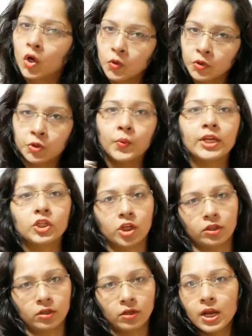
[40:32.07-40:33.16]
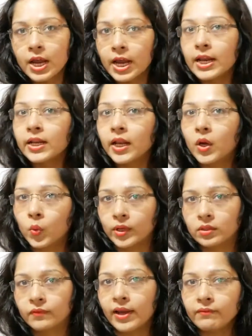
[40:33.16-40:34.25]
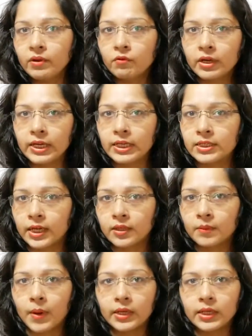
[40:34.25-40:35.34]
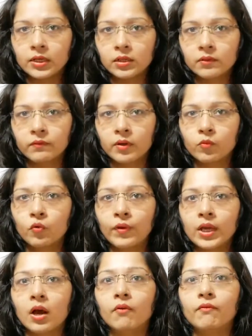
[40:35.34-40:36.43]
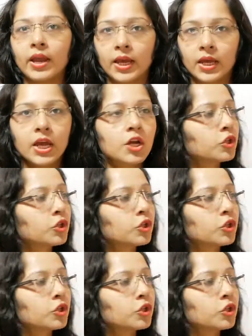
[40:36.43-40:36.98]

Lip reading: close to each other. In liquids, when we were heating, the particles were moving away.